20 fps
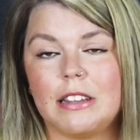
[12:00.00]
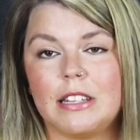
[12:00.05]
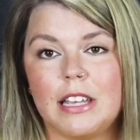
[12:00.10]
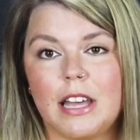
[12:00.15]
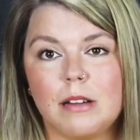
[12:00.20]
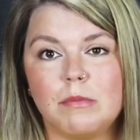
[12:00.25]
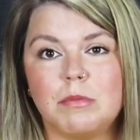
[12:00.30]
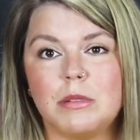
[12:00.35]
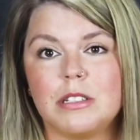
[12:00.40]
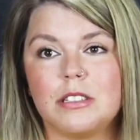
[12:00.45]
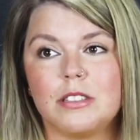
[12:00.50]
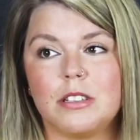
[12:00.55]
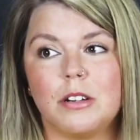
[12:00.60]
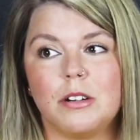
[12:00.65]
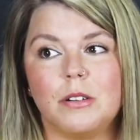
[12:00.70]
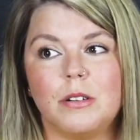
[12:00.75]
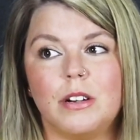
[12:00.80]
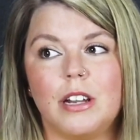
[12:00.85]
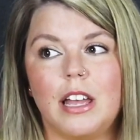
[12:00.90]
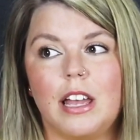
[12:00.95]
the
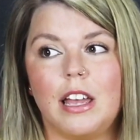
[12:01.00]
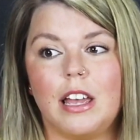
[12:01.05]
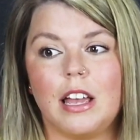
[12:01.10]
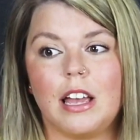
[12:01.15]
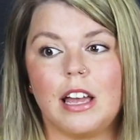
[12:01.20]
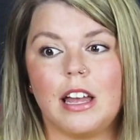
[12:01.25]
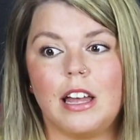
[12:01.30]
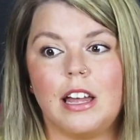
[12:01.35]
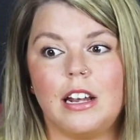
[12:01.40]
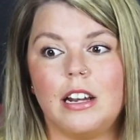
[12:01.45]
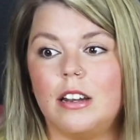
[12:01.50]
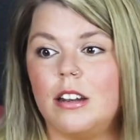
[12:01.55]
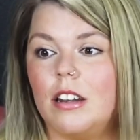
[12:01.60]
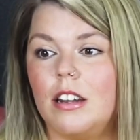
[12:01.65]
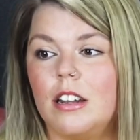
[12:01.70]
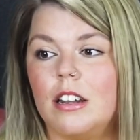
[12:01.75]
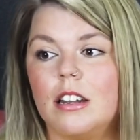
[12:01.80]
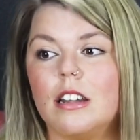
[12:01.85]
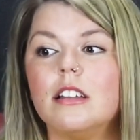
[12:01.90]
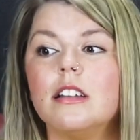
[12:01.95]
episode and
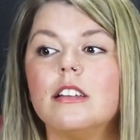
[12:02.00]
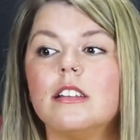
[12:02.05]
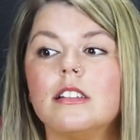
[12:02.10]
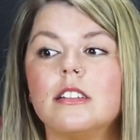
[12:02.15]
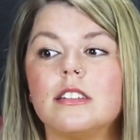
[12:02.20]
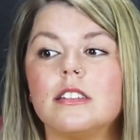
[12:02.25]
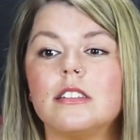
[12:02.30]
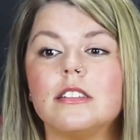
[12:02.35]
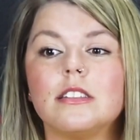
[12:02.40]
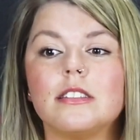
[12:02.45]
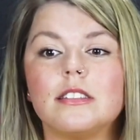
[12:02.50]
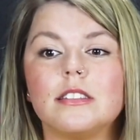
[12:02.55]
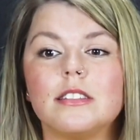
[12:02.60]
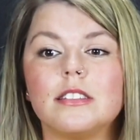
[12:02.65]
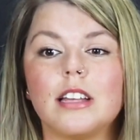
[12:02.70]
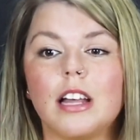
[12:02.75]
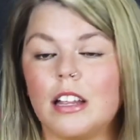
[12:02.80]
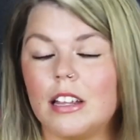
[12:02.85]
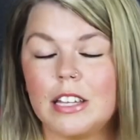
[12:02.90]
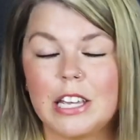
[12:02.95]

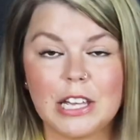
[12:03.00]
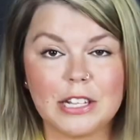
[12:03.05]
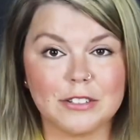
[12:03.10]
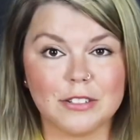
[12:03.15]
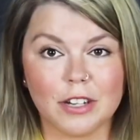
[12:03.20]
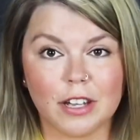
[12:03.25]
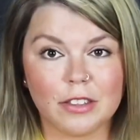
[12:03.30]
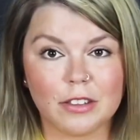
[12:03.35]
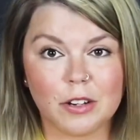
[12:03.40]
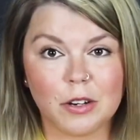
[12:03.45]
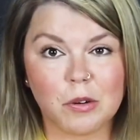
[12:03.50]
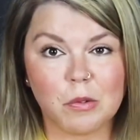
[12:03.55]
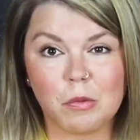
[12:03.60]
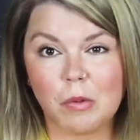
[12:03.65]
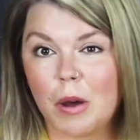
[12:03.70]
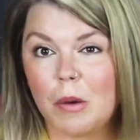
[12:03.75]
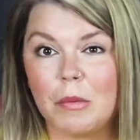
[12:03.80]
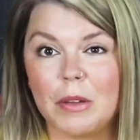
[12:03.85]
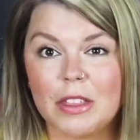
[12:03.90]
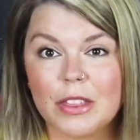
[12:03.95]
telling each other
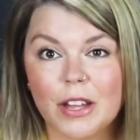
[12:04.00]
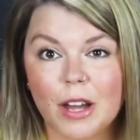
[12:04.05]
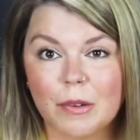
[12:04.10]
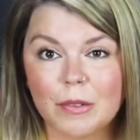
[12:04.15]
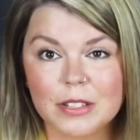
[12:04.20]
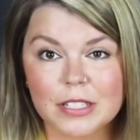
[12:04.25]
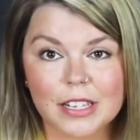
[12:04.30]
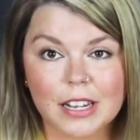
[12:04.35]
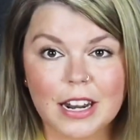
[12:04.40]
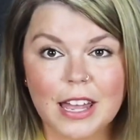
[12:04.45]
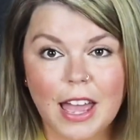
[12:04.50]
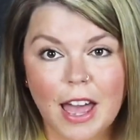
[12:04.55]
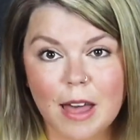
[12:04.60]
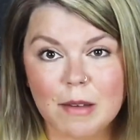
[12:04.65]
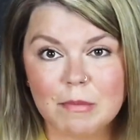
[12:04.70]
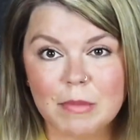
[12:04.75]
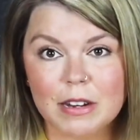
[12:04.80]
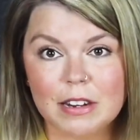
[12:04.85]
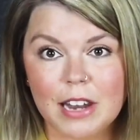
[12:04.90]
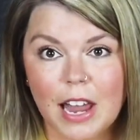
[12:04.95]
what we thought was going to
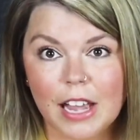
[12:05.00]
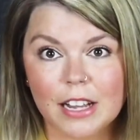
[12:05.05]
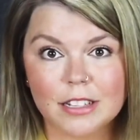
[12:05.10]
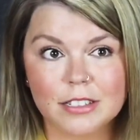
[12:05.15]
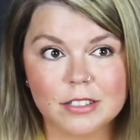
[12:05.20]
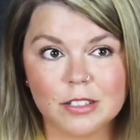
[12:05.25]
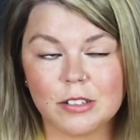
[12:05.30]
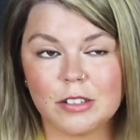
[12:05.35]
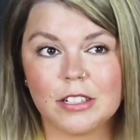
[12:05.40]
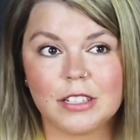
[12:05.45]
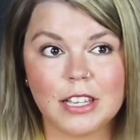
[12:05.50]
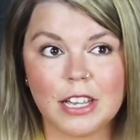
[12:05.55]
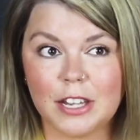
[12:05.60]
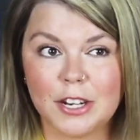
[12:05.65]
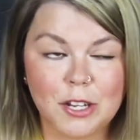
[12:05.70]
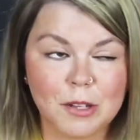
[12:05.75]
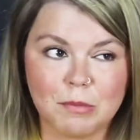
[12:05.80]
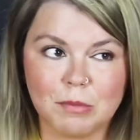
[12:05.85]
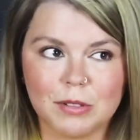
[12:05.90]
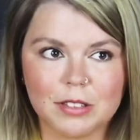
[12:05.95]
happen next, or can
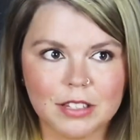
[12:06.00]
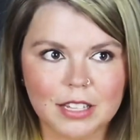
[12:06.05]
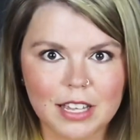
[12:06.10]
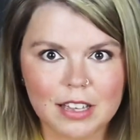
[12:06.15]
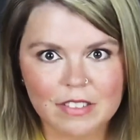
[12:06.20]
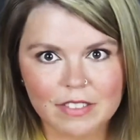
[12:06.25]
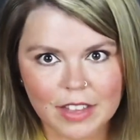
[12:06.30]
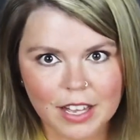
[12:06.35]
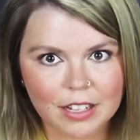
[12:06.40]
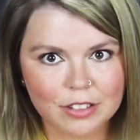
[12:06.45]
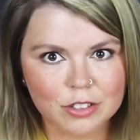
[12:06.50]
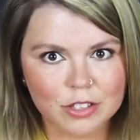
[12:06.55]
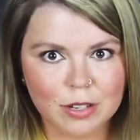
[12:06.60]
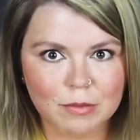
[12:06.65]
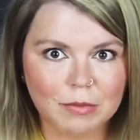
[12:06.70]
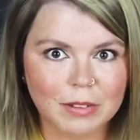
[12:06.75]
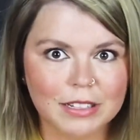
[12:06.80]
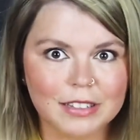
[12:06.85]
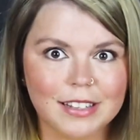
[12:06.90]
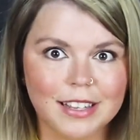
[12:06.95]
you believe that
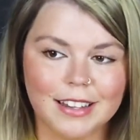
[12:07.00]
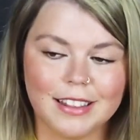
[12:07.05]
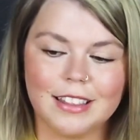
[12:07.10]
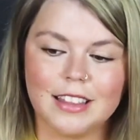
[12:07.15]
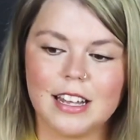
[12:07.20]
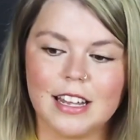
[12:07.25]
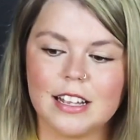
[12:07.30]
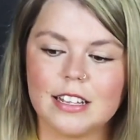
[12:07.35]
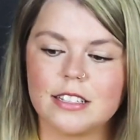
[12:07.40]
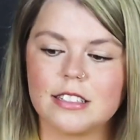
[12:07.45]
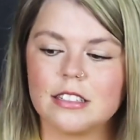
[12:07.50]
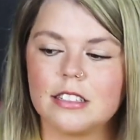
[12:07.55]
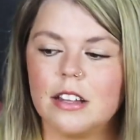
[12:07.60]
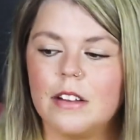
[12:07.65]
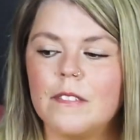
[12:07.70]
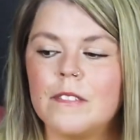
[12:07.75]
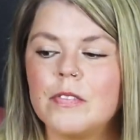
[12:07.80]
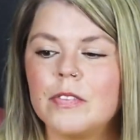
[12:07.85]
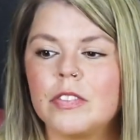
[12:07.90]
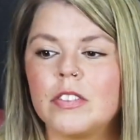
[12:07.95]
Gemma did this?
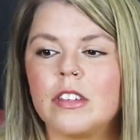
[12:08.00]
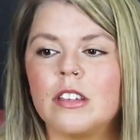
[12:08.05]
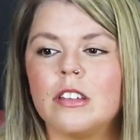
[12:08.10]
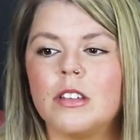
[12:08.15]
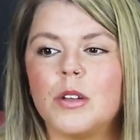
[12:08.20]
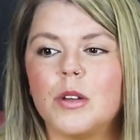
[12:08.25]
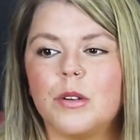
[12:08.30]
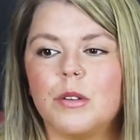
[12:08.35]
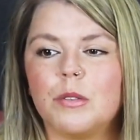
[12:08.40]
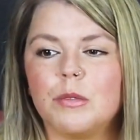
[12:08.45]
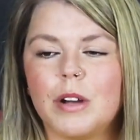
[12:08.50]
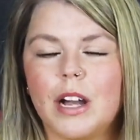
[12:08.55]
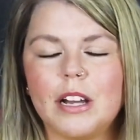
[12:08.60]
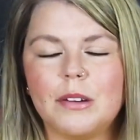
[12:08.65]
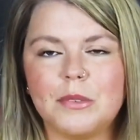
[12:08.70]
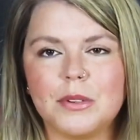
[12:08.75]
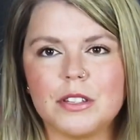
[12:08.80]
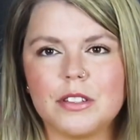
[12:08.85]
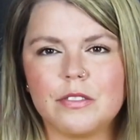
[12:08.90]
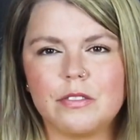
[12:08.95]
Ryan
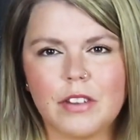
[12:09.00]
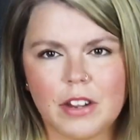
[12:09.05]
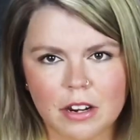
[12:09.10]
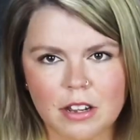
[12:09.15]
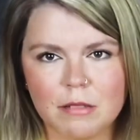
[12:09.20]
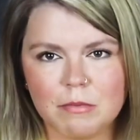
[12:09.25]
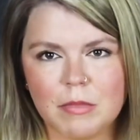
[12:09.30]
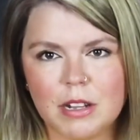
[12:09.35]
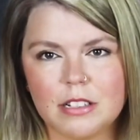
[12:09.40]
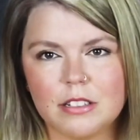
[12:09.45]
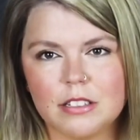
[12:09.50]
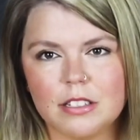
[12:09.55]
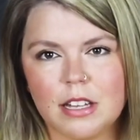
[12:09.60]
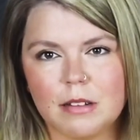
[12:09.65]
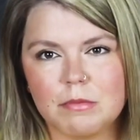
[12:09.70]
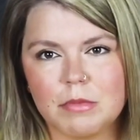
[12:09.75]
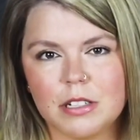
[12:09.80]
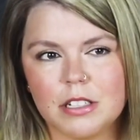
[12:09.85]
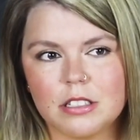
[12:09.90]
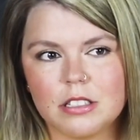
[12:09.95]
was very much that
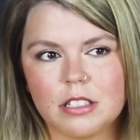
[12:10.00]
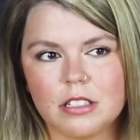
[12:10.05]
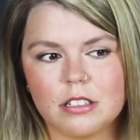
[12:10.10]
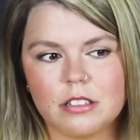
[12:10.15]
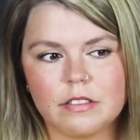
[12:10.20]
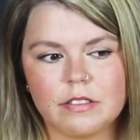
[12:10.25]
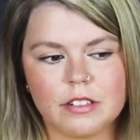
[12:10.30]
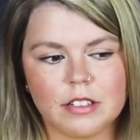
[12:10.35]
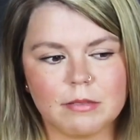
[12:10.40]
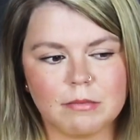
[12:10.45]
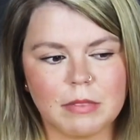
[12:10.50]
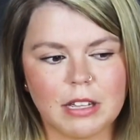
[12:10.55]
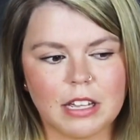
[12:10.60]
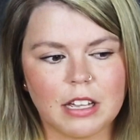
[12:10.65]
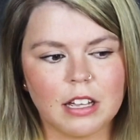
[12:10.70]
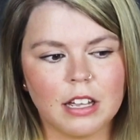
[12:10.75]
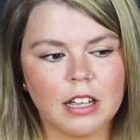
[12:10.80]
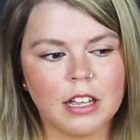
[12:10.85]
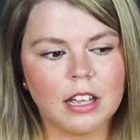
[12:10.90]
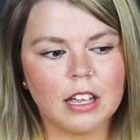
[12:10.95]
person for me,
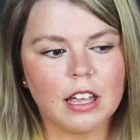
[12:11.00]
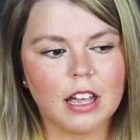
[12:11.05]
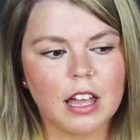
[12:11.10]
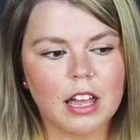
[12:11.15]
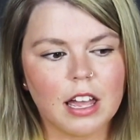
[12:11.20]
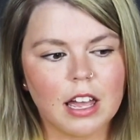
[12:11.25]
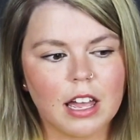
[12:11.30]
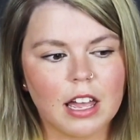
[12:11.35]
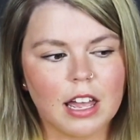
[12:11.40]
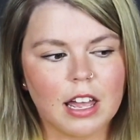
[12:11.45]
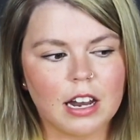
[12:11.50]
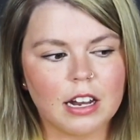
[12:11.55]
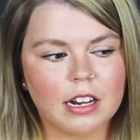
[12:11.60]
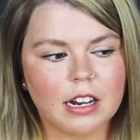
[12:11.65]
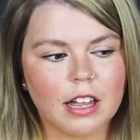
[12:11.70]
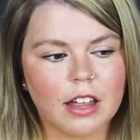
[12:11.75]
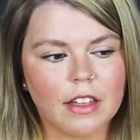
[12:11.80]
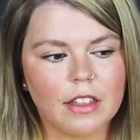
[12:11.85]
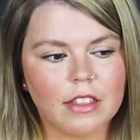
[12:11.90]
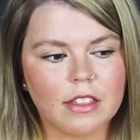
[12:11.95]
and
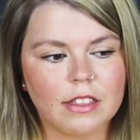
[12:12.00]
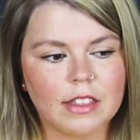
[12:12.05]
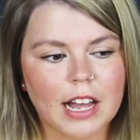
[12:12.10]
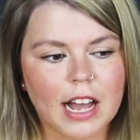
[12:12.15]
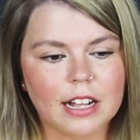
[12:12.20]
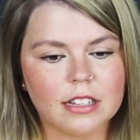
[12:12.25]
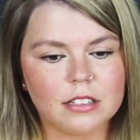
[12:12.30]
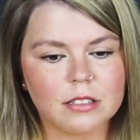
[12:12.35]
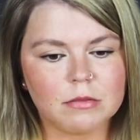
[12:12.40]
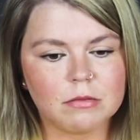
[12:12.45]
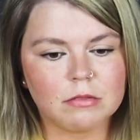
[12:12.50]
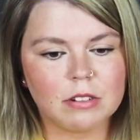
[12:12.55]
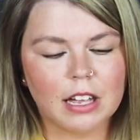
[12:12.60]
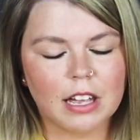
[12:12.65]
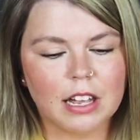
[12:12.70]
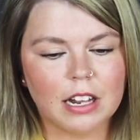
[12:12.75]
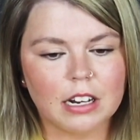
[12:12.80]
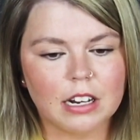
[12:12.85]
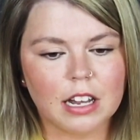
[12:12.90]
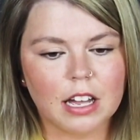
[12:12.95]
that's
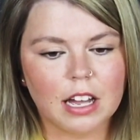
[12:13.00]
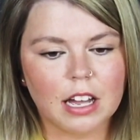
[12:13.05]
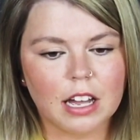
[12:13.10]
when